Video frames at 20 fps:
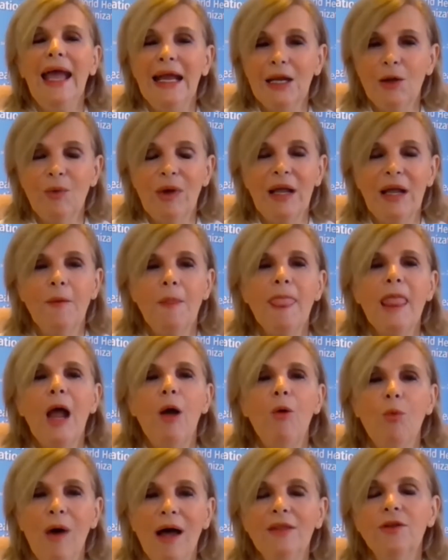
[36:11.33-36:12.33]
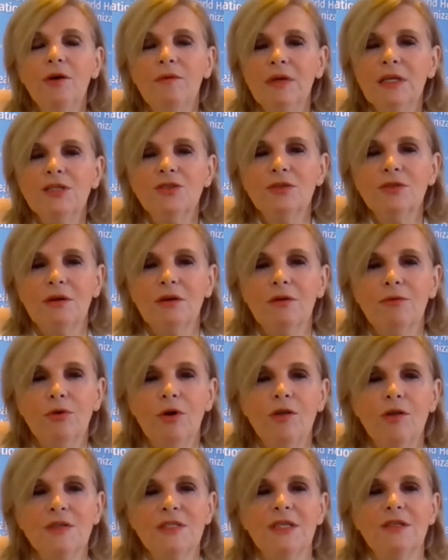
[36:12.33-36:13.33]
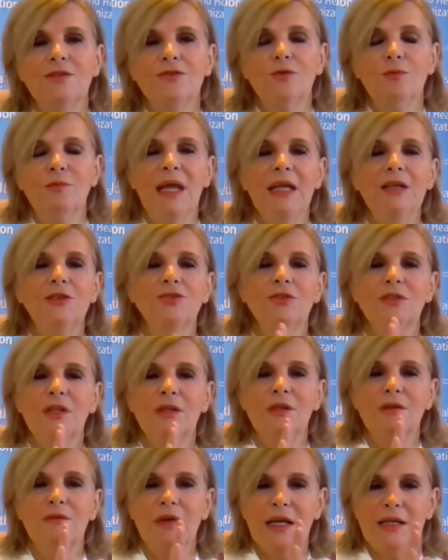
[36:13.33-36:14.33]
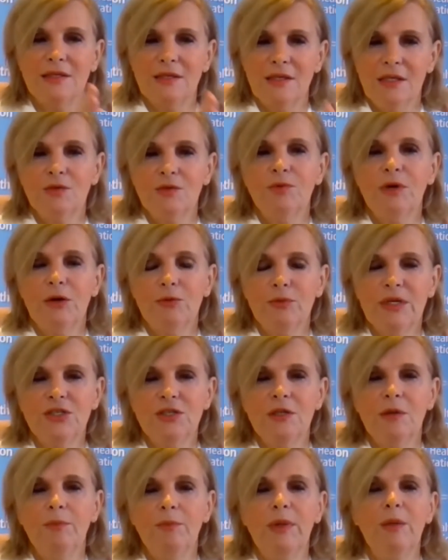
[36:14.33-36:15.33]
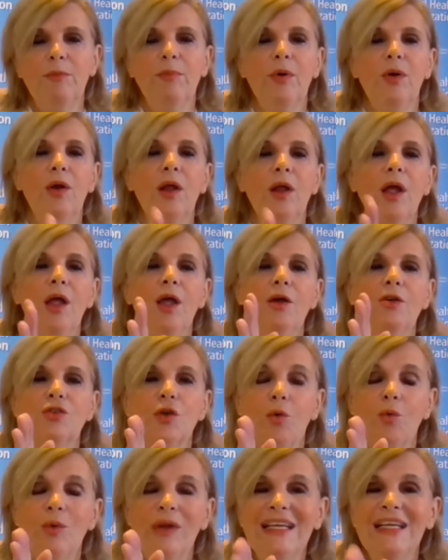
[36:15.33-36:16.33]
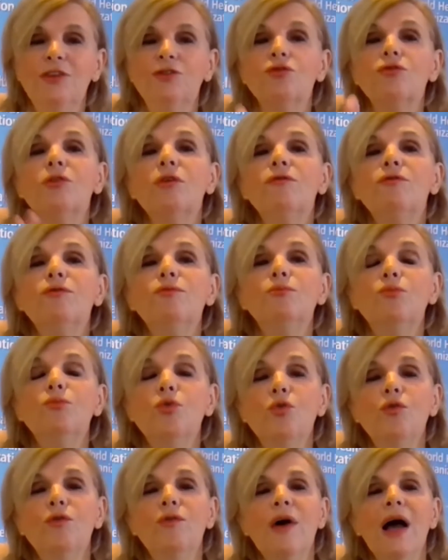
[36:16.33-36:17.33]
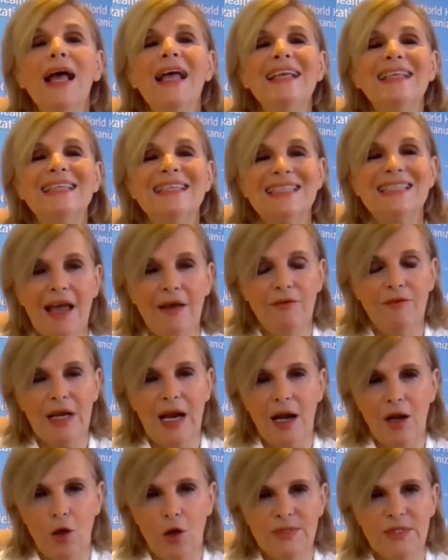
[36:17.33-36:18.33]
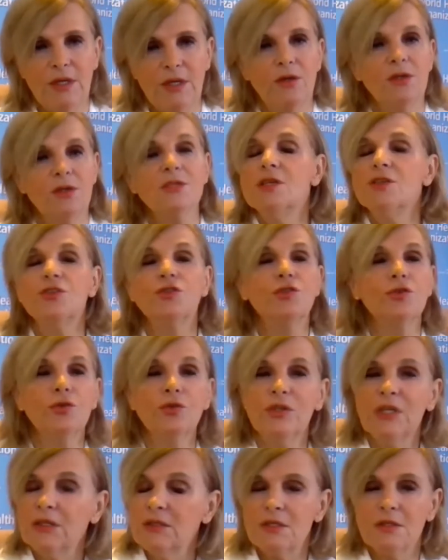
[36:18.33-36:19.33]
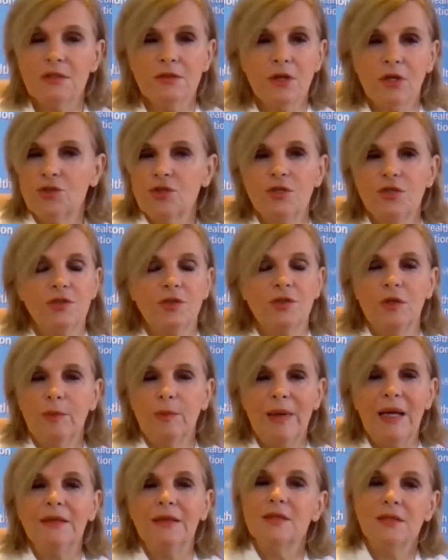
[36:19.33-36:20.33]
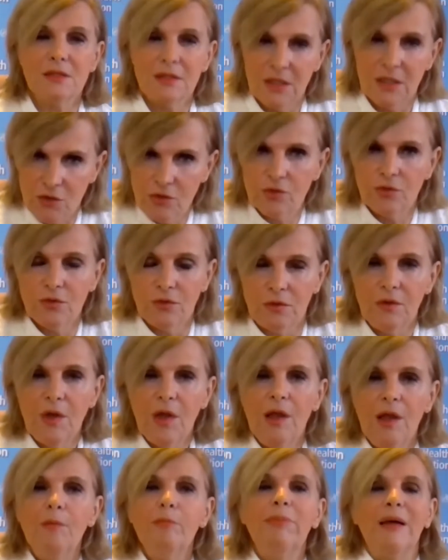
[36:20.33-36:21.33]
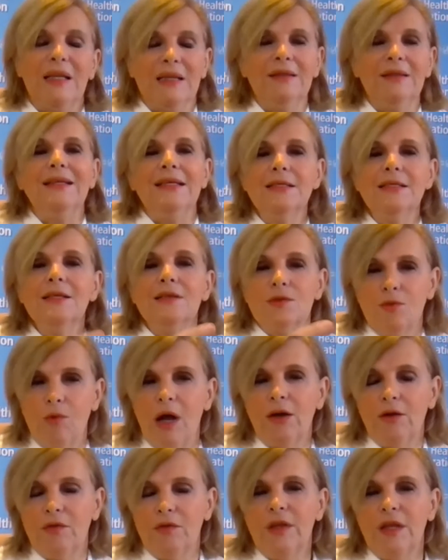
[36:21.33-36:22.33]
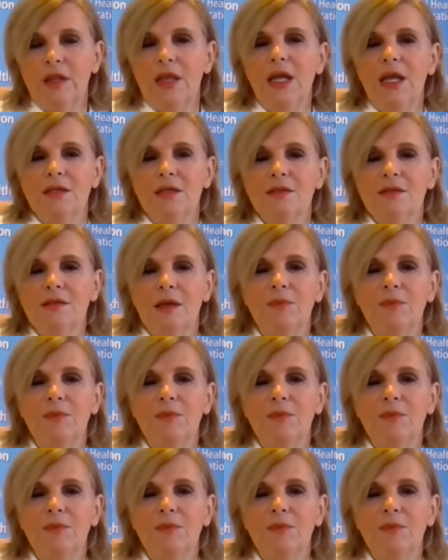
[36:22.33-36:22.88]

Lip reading: Anyway, what WHO wants is to make sure that the vaccines will reach the people. So we need to remove several obstacles. It's true that it's not just the patents, it's true. But this is one of the things.